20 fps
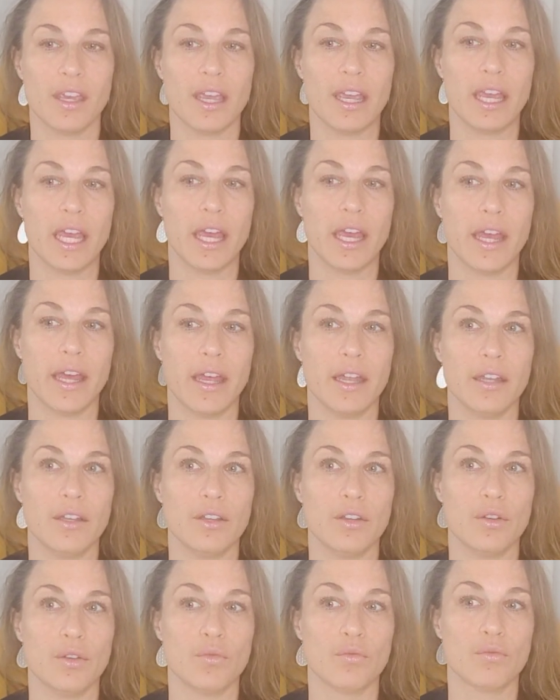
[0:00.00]

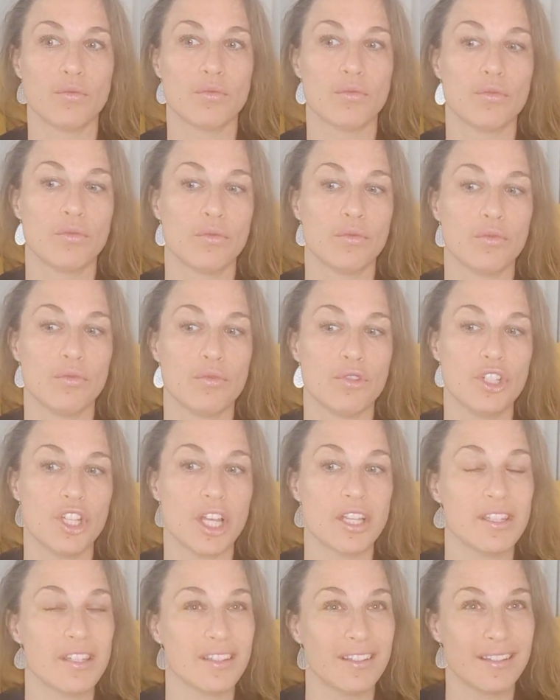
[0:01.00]
and
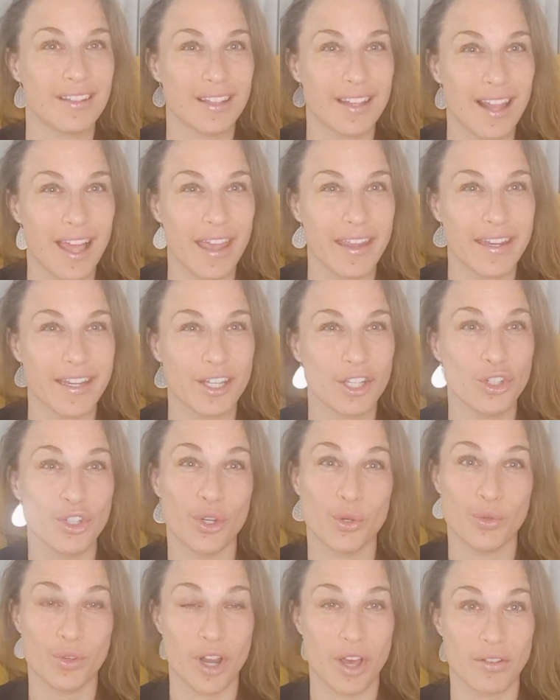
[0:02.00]
doesn't like
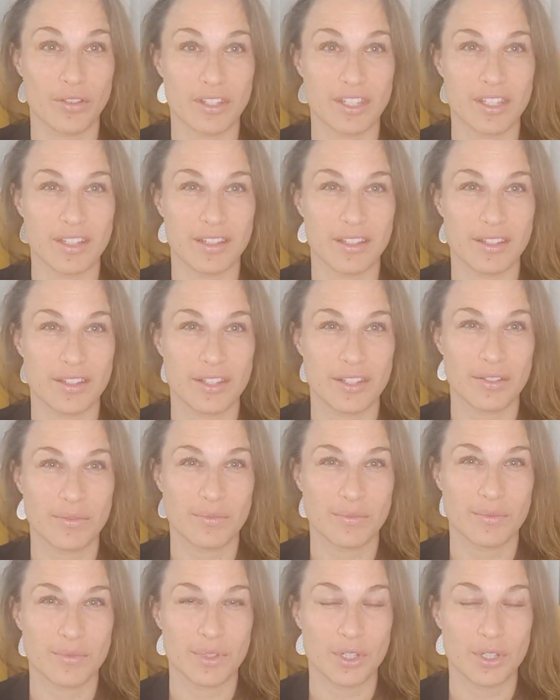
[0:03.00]
no nonsense.